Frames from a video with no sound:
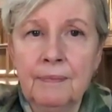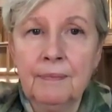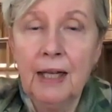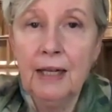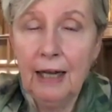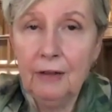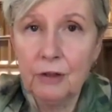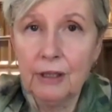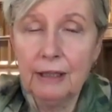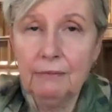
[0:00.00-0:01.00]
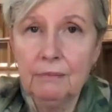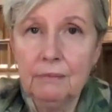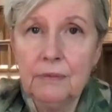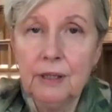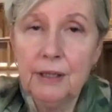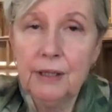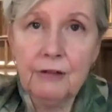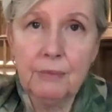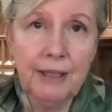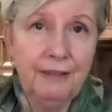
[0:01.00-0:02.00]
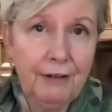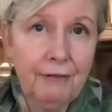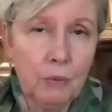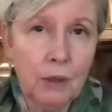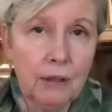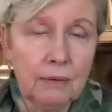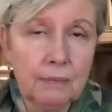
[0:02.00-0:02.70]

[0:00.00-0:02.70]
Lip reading: and actually to the detriment of everyone.